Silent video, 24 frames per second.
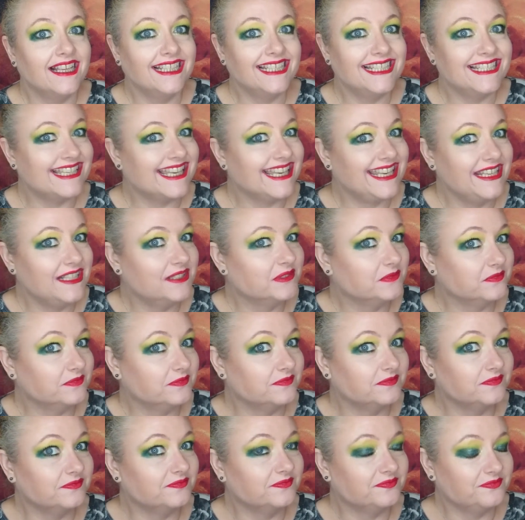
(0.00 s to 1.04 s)
You see,
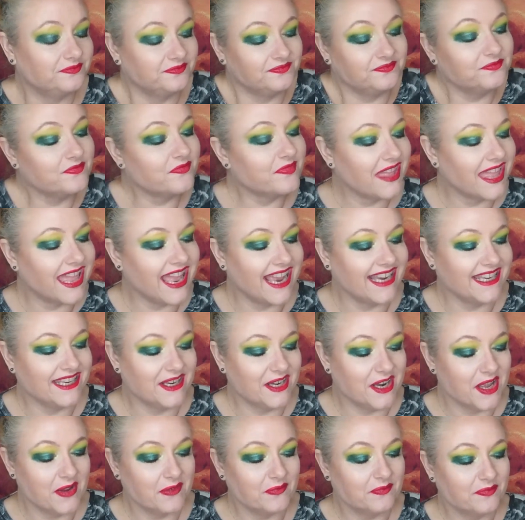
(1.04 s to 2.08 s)
I
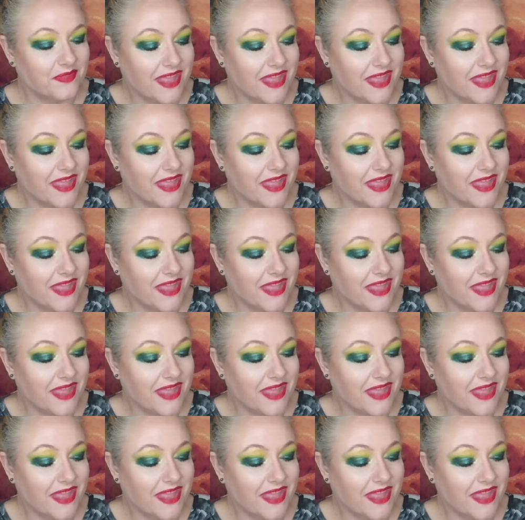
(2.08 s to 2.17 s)
don't know.